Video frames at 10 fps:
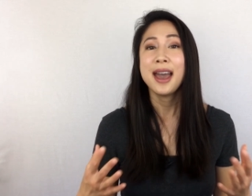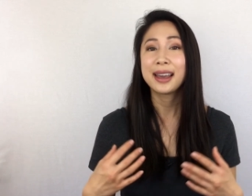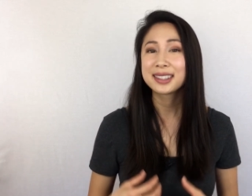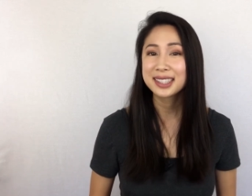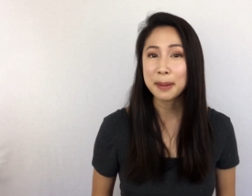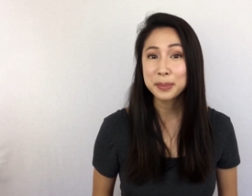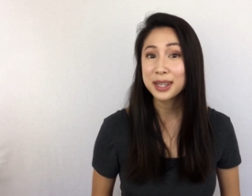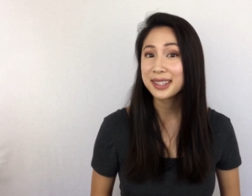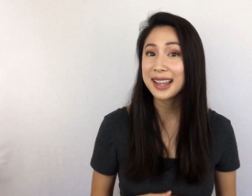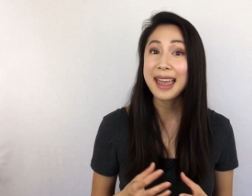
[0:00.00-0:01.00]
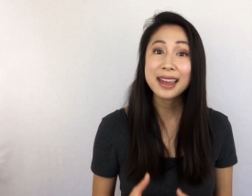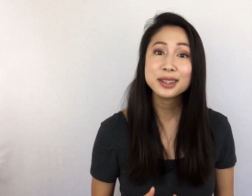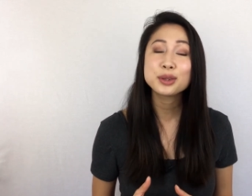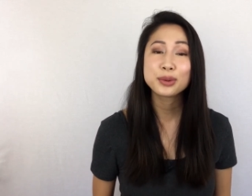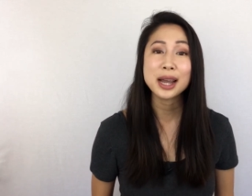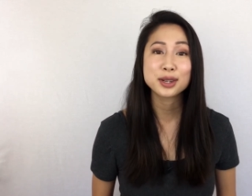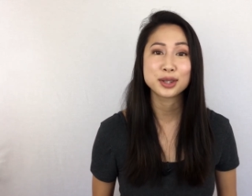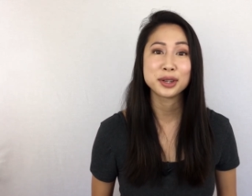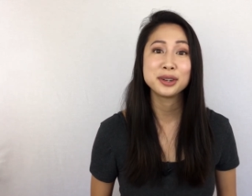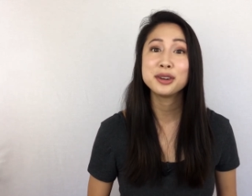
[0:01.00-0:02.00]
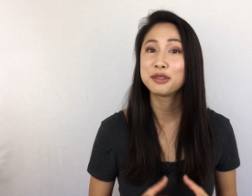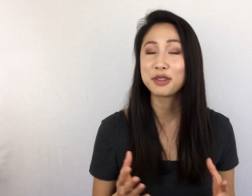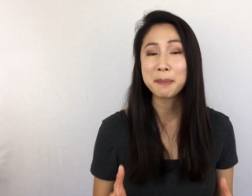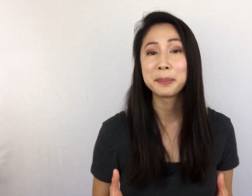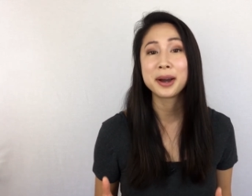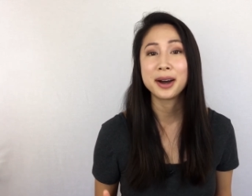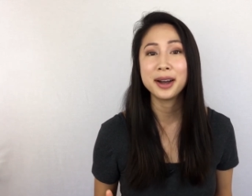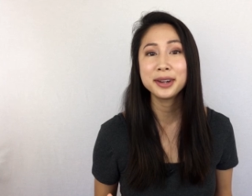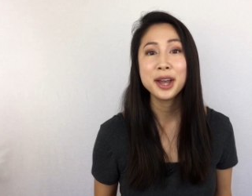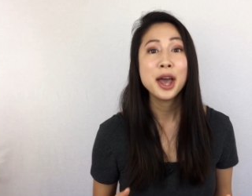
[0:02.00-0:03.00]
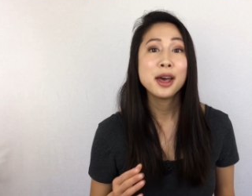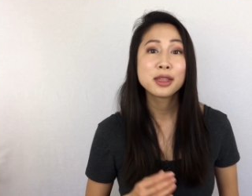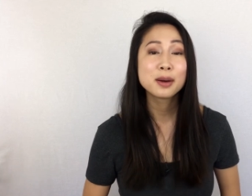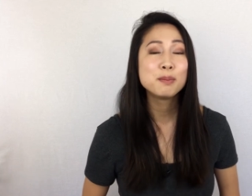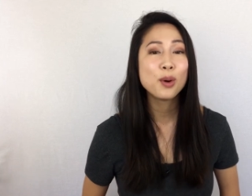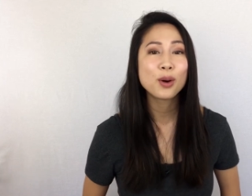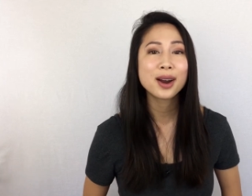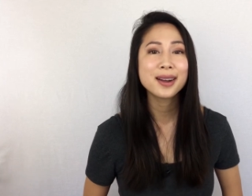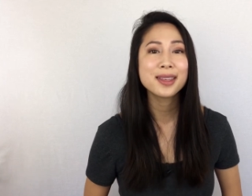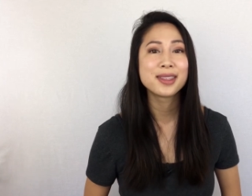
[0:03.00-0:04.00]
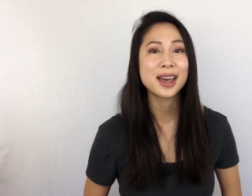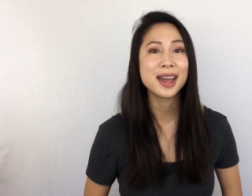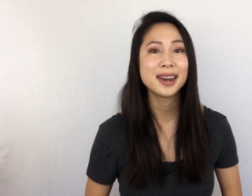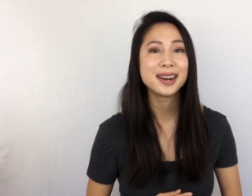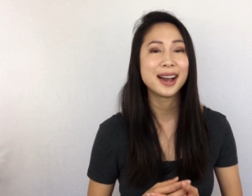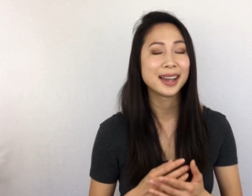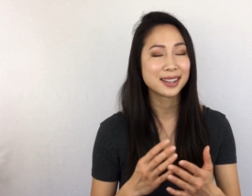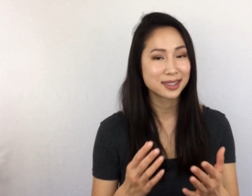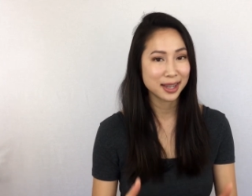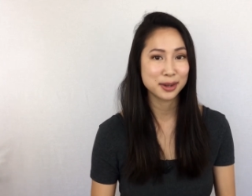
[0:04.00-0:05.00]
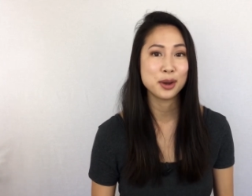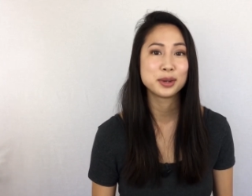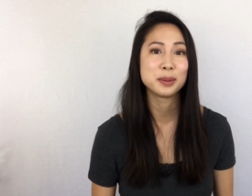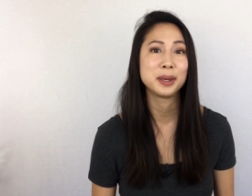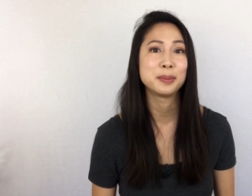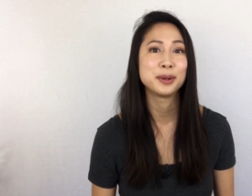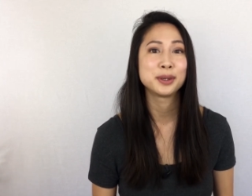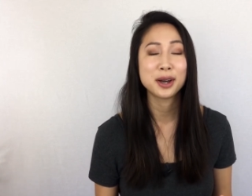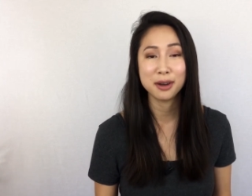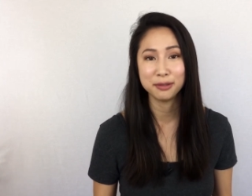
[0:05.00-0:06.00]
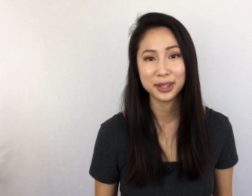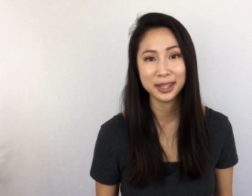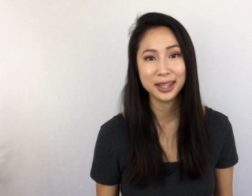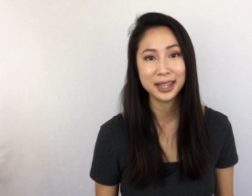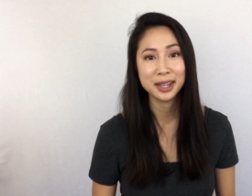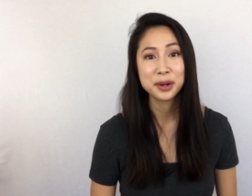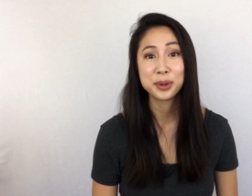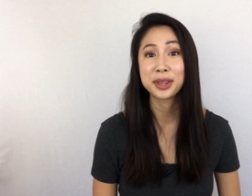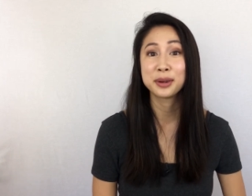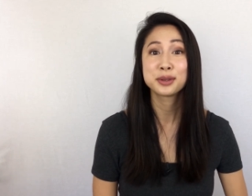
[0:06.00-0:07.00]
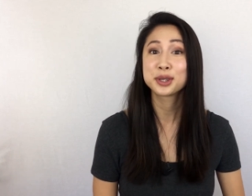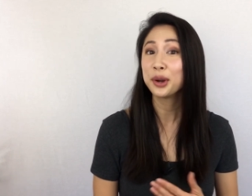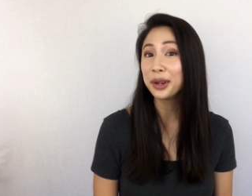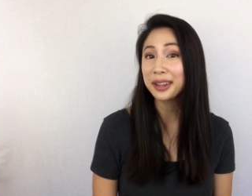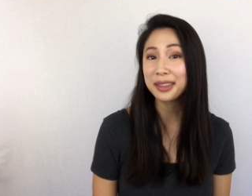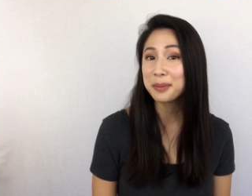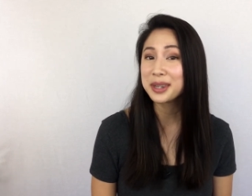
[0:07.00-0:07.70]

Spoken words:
acceptance, and direction from God, the more that I can say no to people confidently without turning them